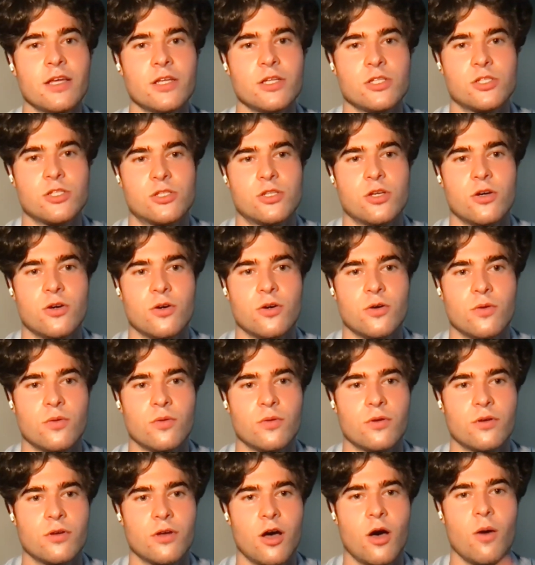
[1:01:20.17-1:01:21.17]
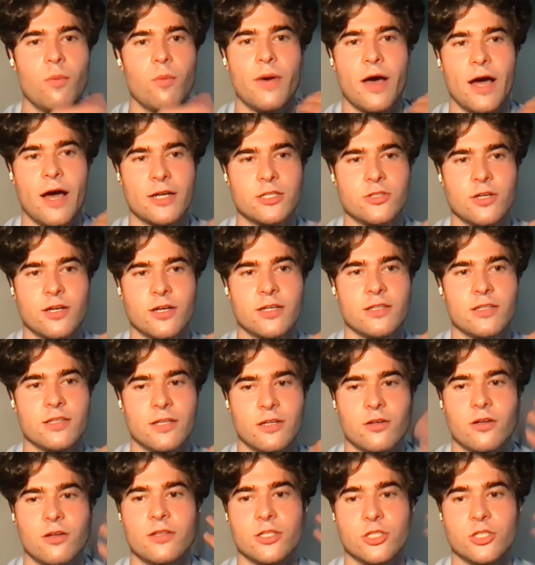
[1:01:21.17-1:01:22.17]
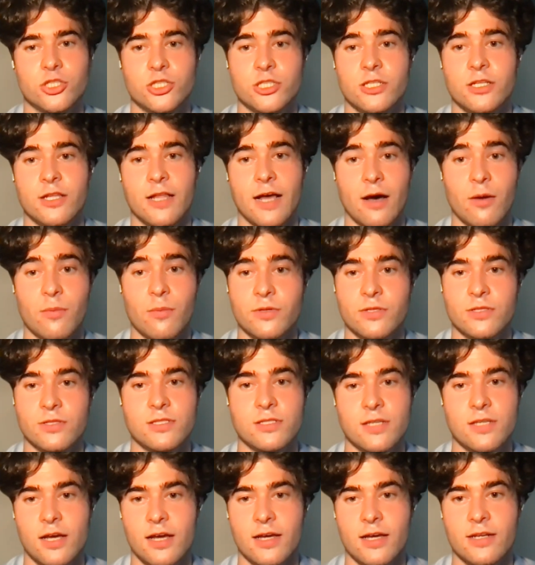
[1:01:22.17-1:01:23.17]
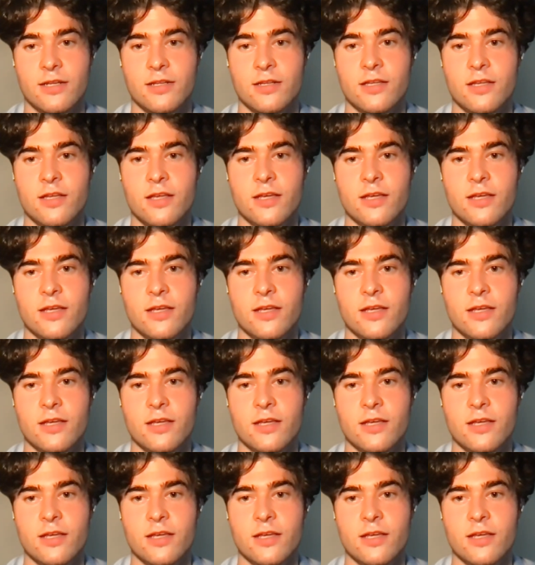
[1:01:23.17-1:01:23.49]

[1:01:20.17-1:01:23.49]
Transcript: So I'll backtrack a little on the Shiel Alpin side